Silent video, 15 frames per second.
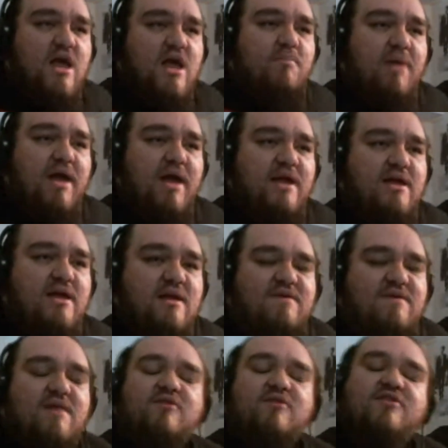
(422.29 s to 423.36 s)
but have you
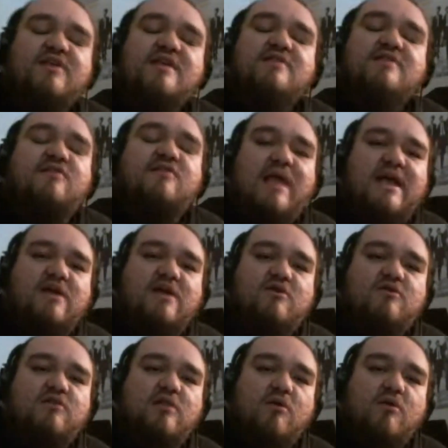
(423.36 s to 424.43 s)
ever seen
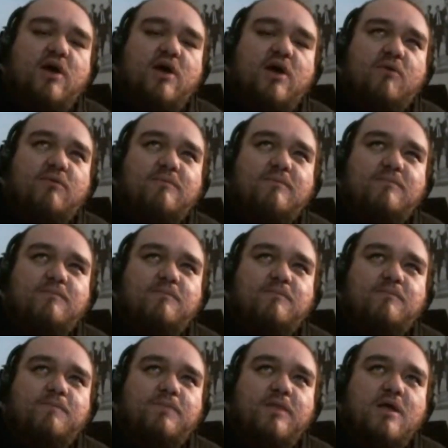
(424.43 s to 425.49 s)
Slayer's logo?
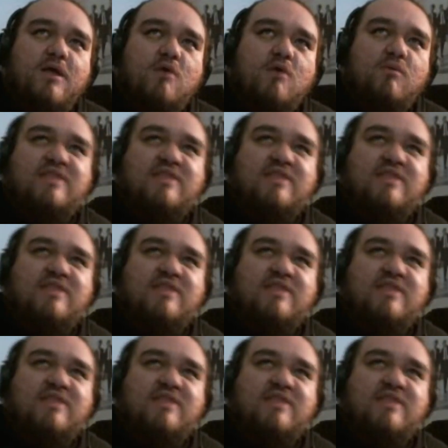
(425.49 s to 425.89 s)
With